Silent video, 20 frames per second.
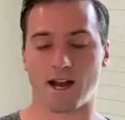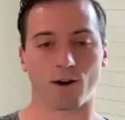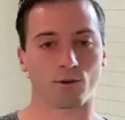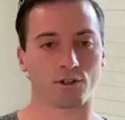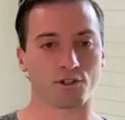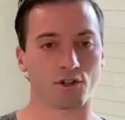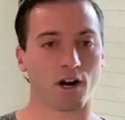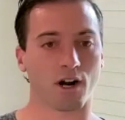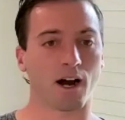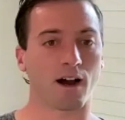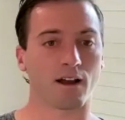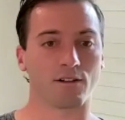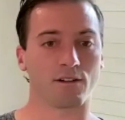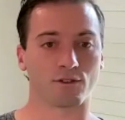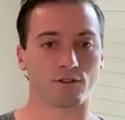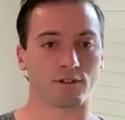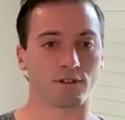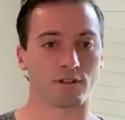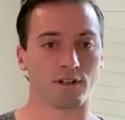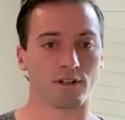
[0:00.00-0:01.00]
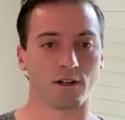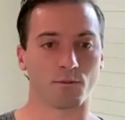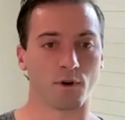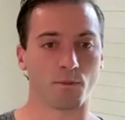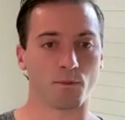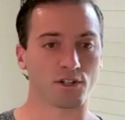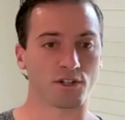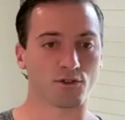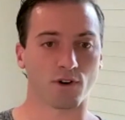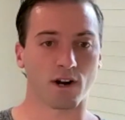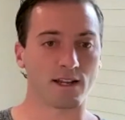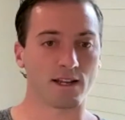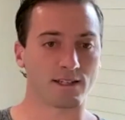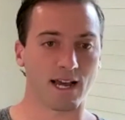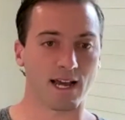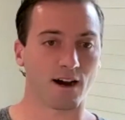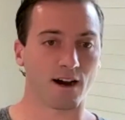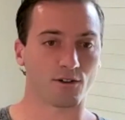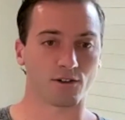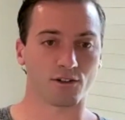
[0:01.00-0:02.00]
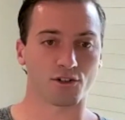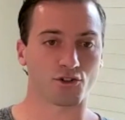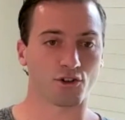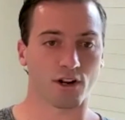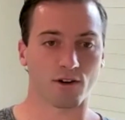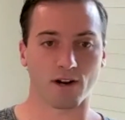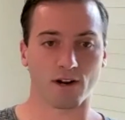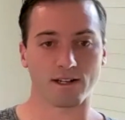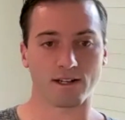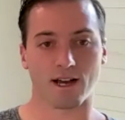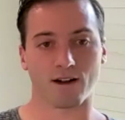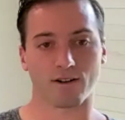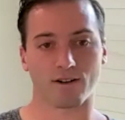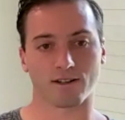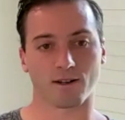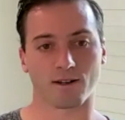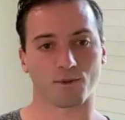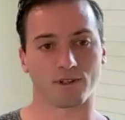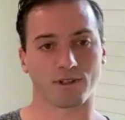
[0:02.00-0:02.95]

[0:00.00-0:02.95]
drive or a bus ride down or a train ride down or something.